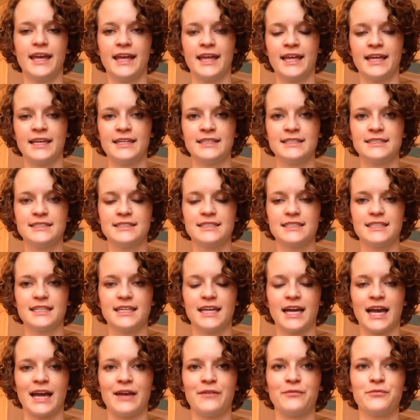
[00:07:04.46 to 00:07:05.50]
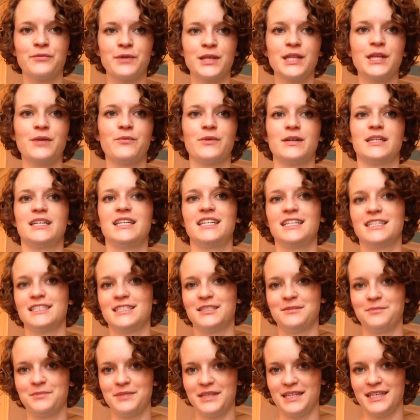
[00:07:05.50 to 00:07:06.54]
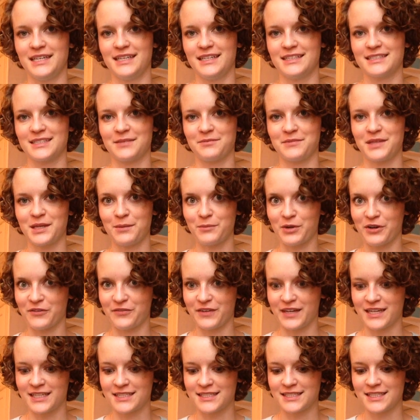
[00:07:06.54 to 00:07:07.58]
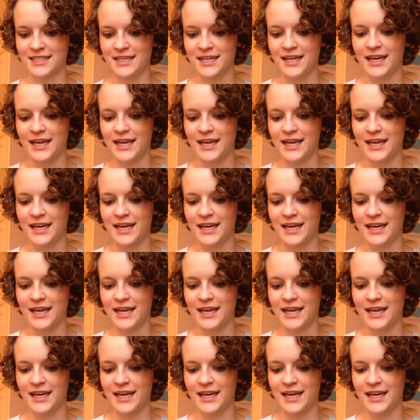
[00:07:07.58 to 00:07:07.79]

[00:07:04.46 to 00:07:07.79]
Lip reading: and I really wanted it to be something perfect.